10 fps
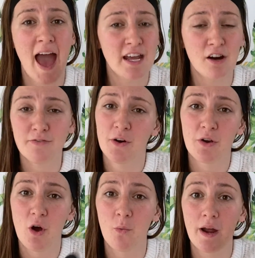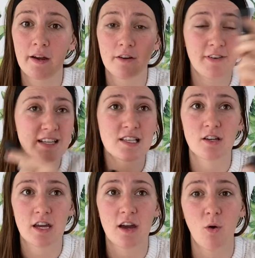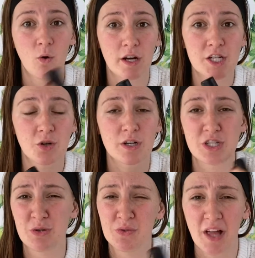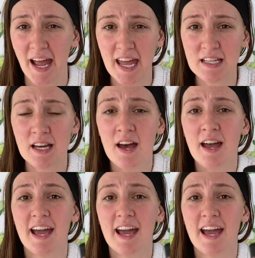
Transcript: edit a photo where your face is looking orange or too light.